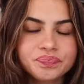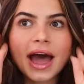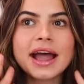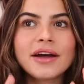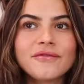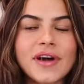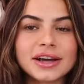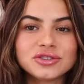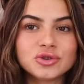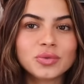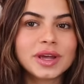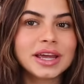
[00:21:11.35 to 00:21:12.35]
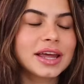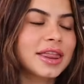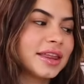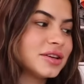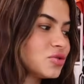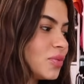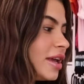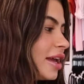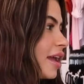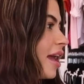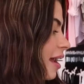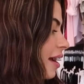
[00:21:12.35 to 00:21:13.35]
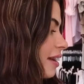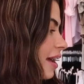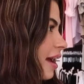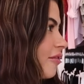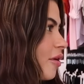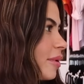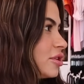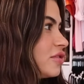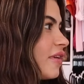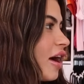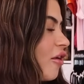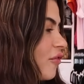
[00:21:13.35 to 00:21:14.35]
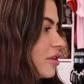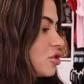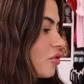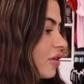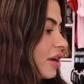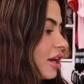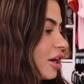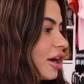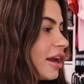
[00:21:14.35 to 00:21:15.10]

I have fashion week this week and I have a bunch of outfits over here,